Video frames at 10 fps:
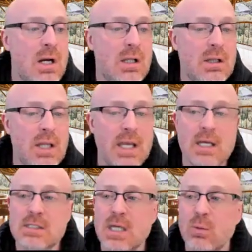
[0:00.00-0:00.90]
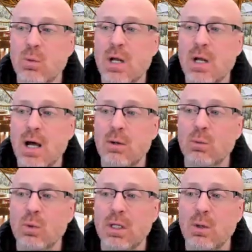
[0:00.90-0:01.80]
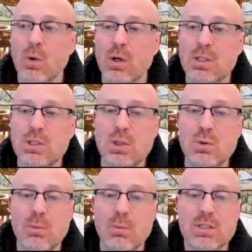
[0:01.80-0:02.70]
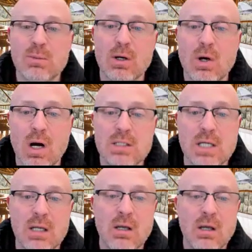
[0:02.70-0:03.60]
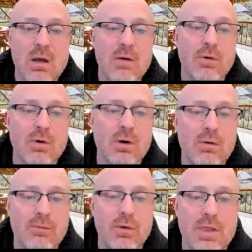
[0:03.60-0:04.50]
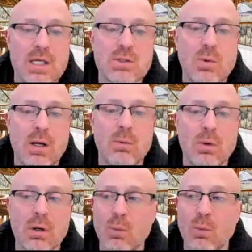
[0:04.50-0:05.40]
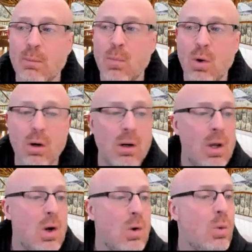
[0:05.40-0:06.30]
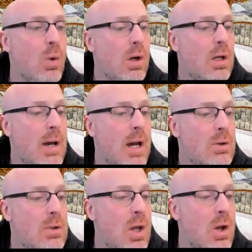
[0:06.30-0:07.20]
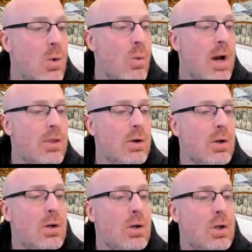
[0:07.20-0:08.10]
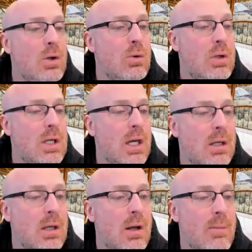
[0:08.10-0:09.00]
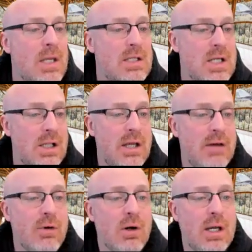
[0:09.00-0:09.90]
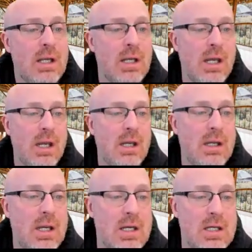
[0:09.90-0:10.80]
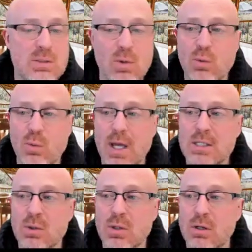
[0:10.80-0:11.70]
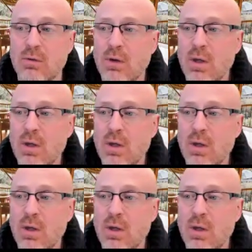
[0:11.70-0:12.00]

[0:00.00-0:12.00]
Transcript: Like I said, we're not really worried too much about content for this one. We're more worried about whether you can deliver in a smooth way so that